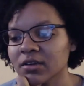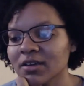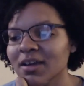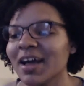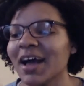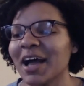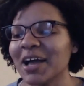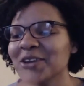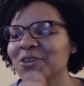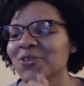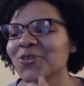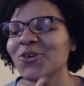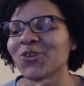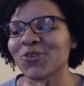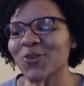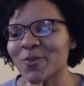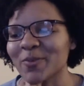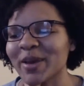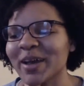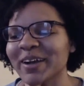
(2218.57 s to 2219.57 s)
I knew it was
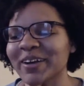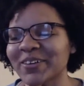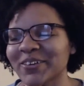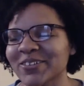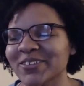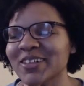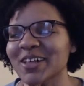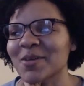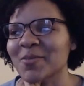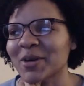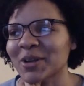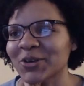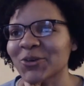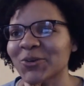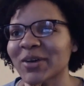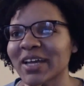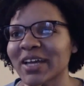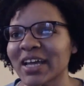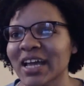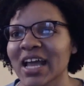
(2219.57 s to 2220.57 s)
from Bad Girls Club. I knew
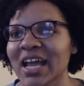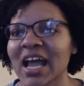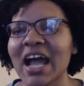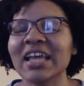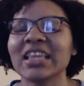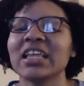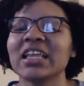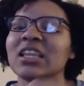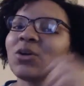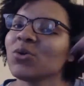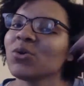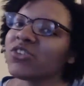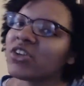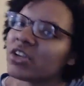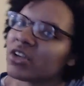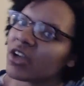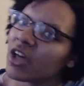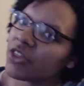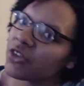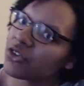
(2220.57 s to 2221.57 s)
it. And then there was
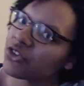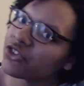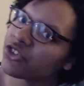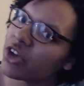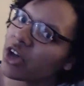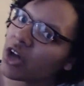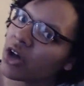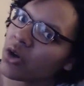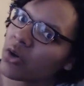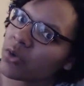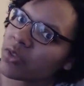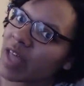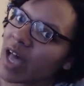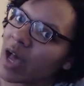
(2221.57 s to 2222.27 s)
another show that